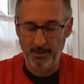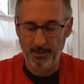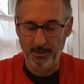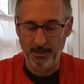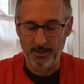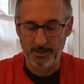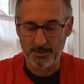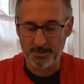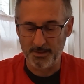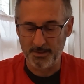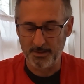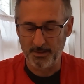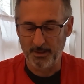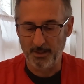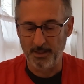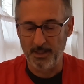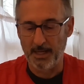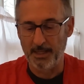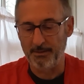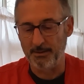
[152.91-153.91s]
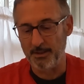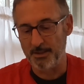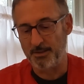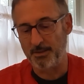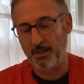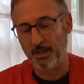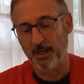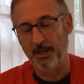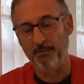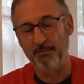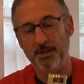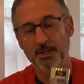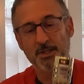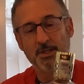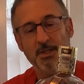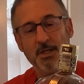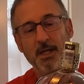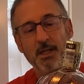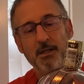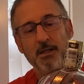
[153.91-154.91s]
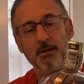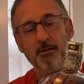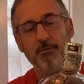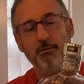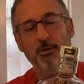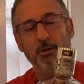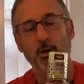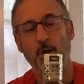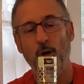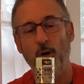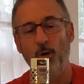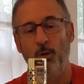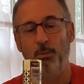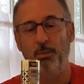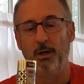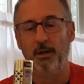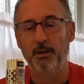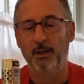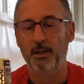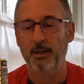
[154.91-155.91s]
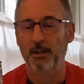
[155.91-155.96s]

It's got this kind of distinctive globe